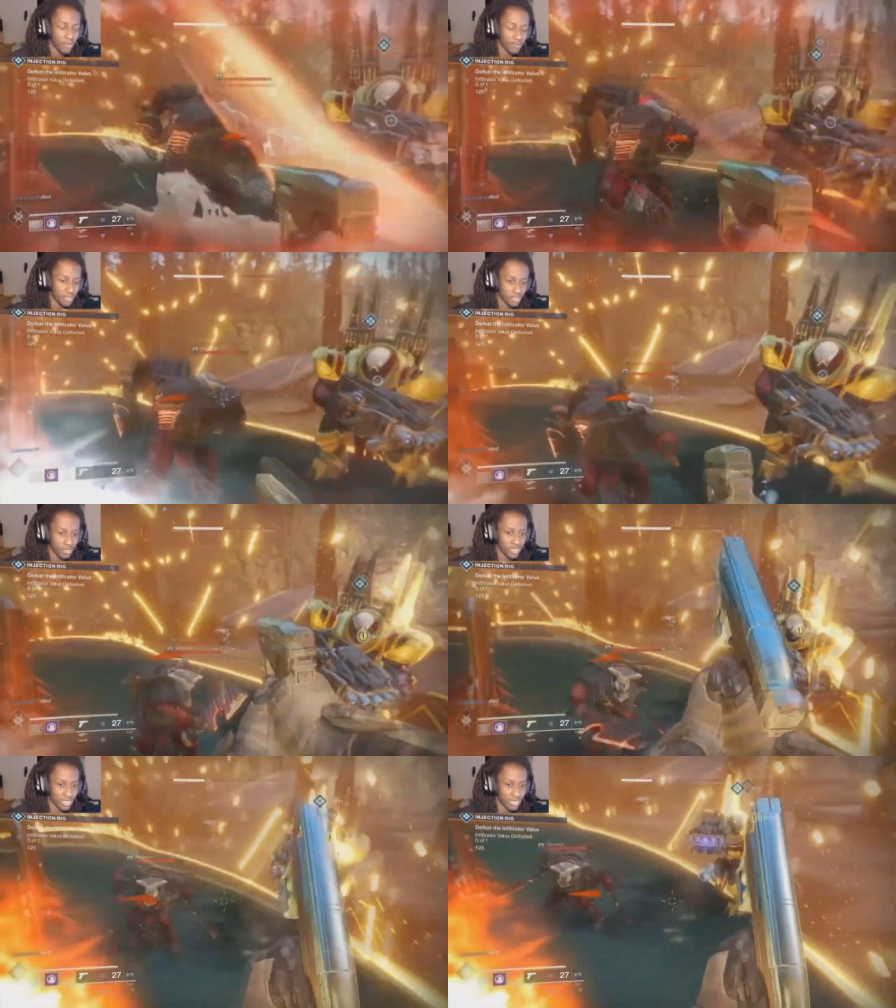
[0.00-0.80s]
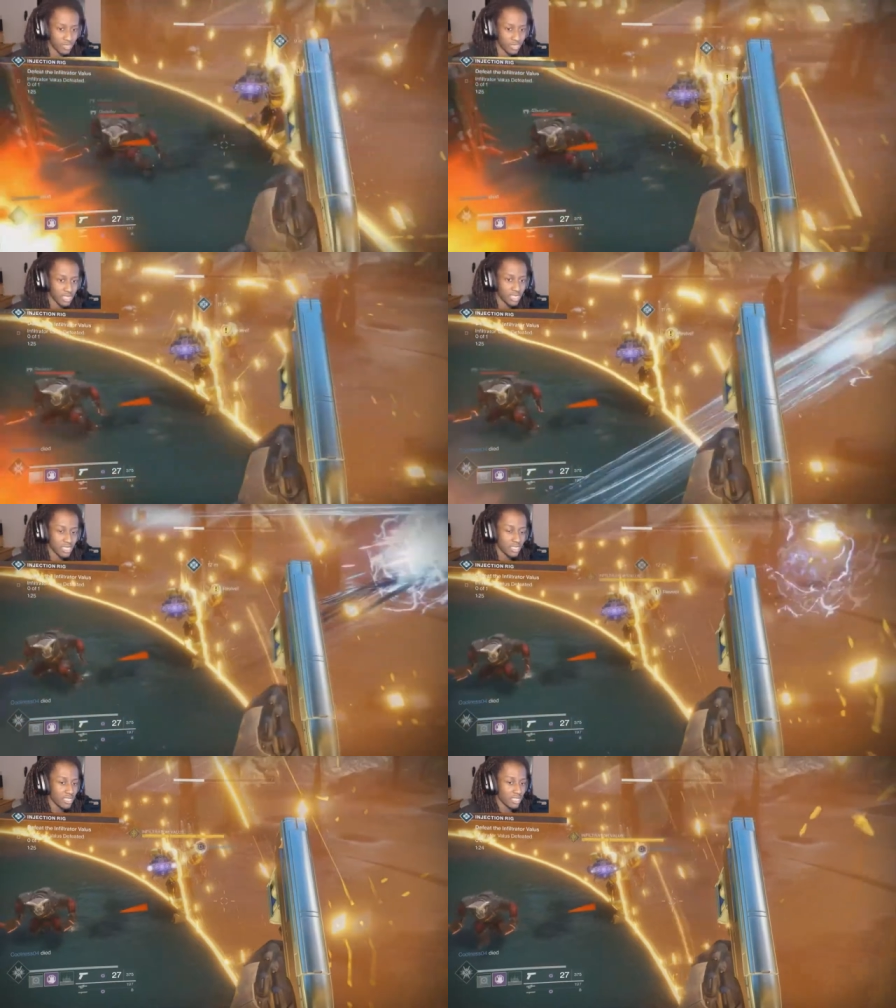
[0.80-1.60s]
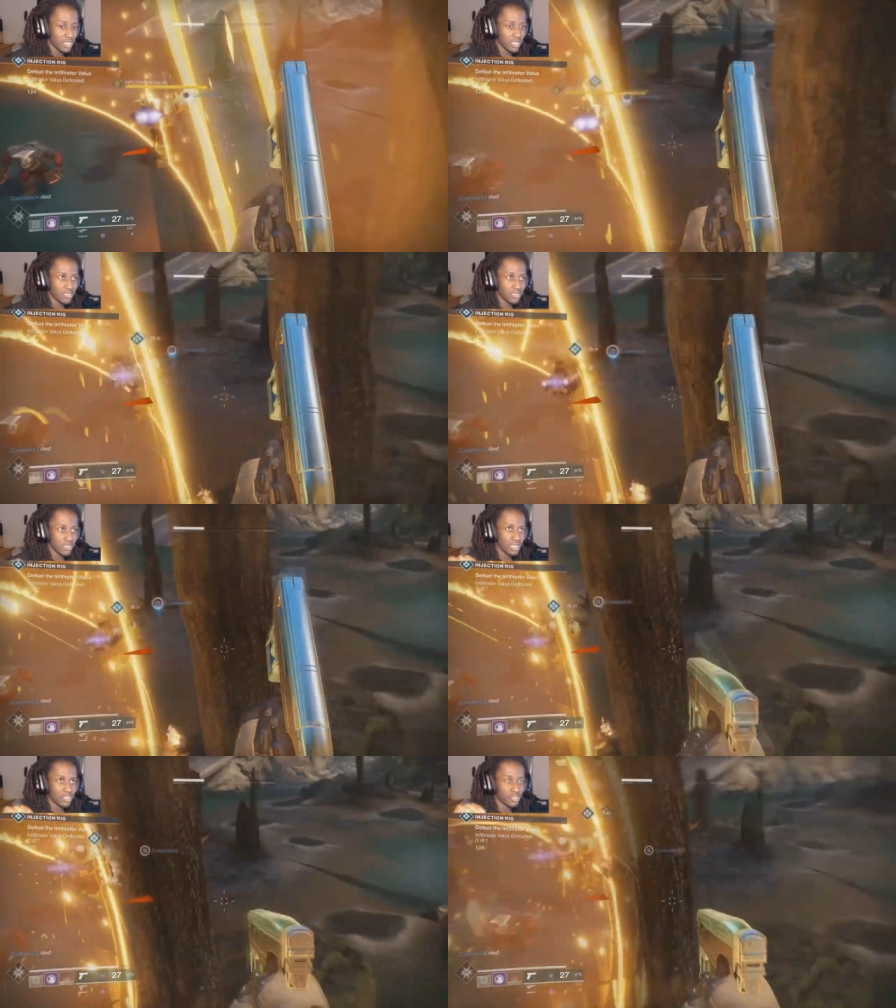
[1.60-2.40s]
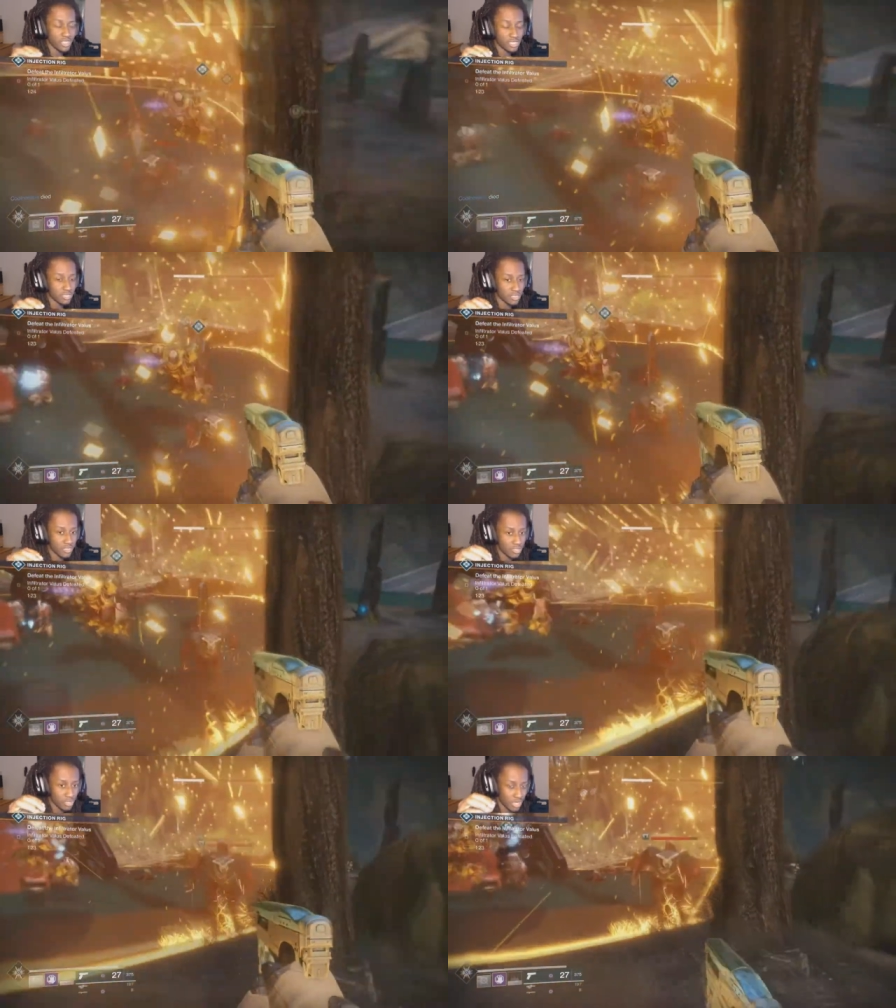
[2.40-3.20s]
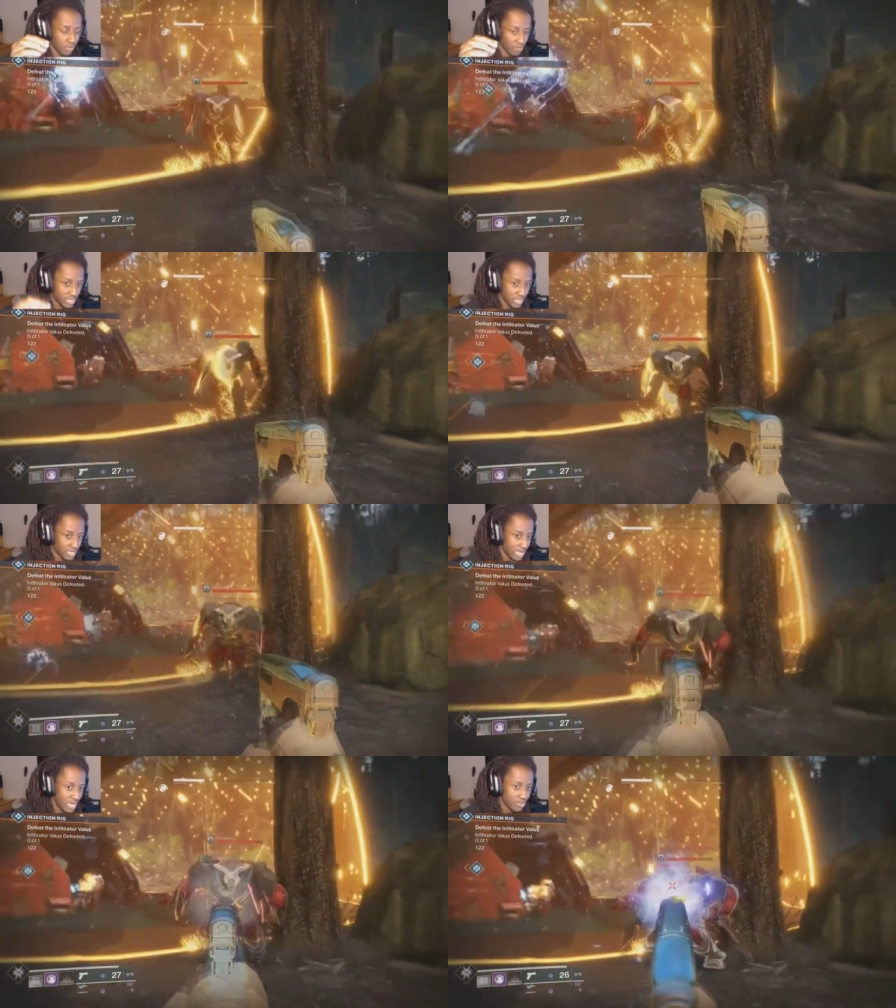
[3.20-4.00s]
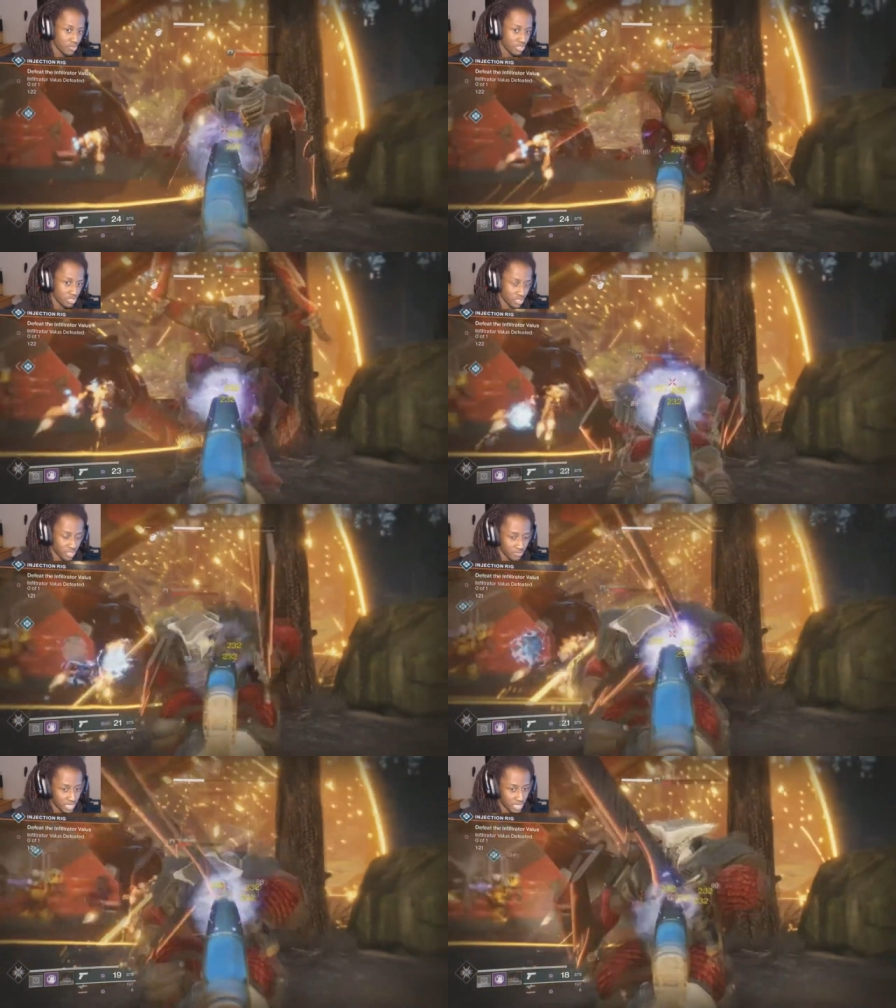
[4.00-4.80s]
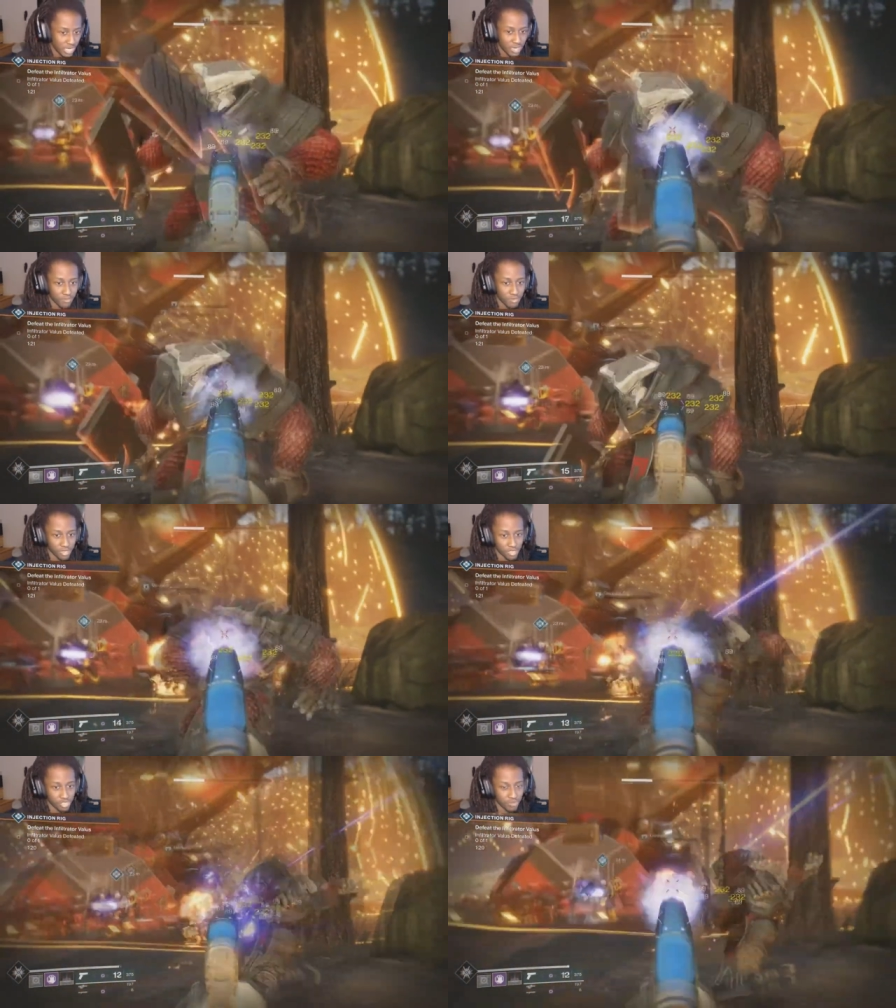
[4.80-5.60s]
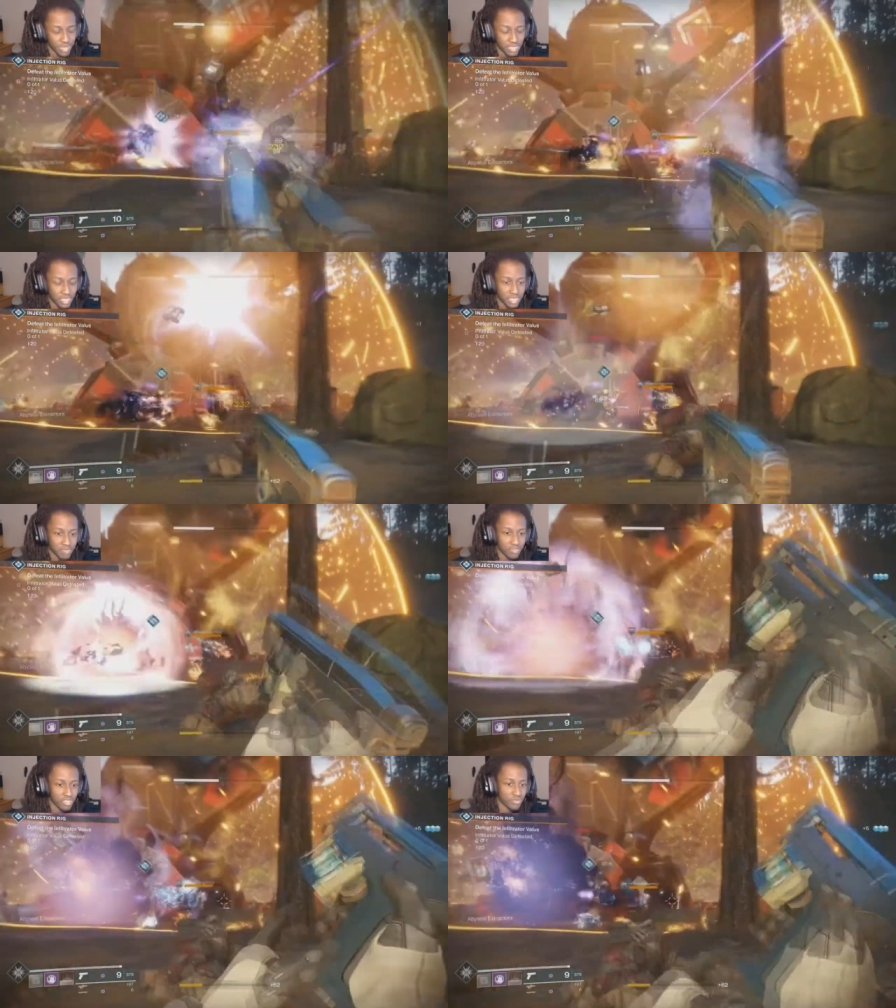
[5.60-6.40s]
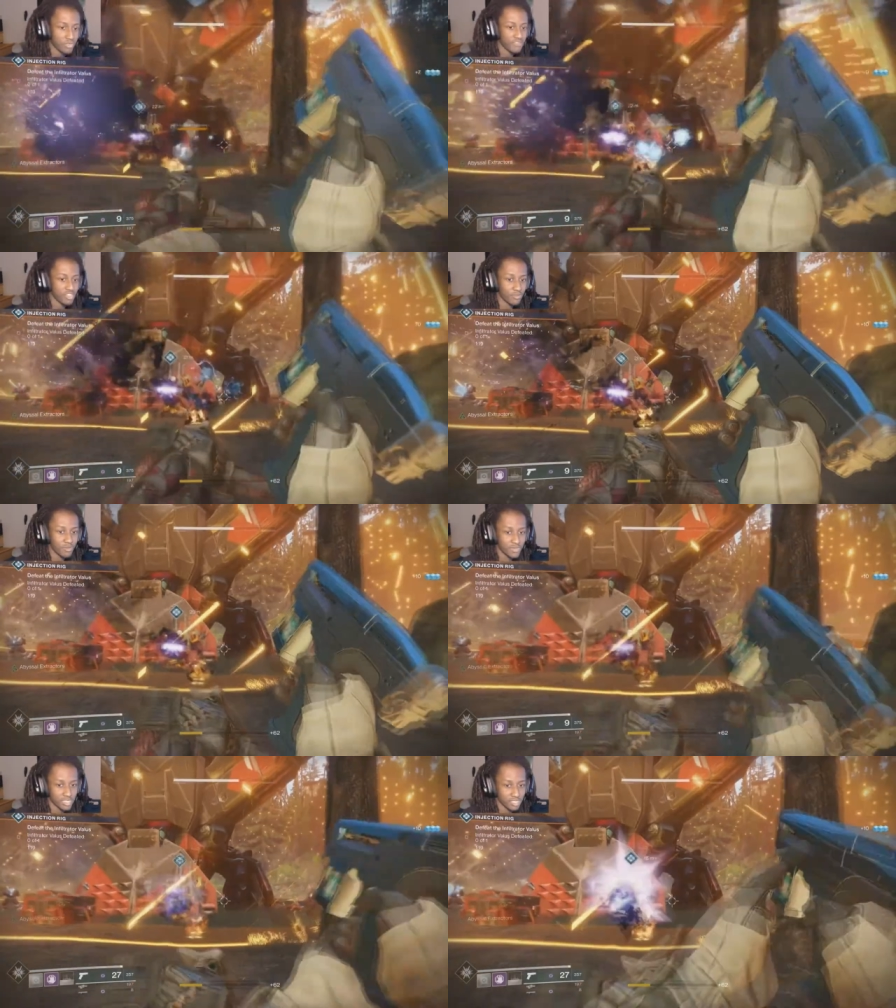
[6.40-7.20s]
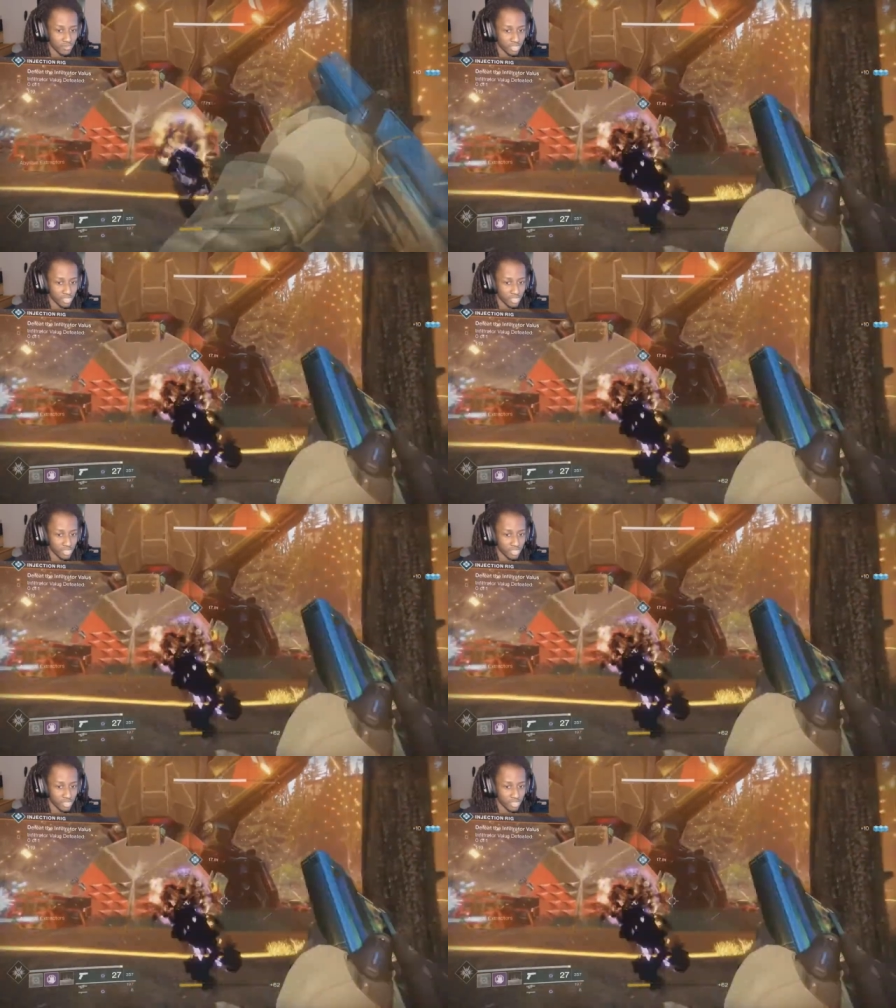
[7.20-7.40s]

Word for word: up or you're going down, like you can, you can blink downwards, you can blink upwards. You basically blink wherever your momentum